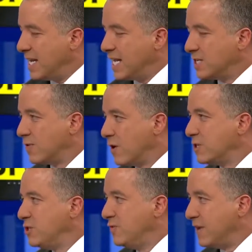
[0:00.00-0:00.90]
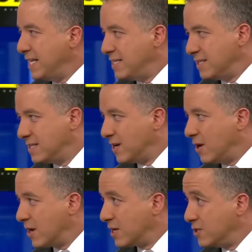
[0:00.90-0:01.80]
And as far as Juventus
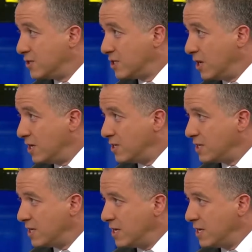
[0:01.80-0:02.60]
are concerned,